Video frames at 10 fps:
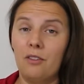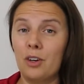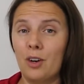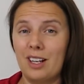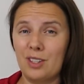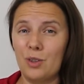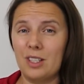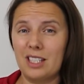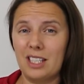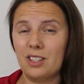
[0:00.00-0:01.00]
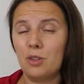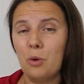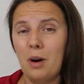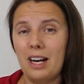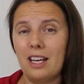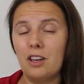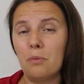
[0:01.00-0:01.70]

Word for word: If your credit score is 620,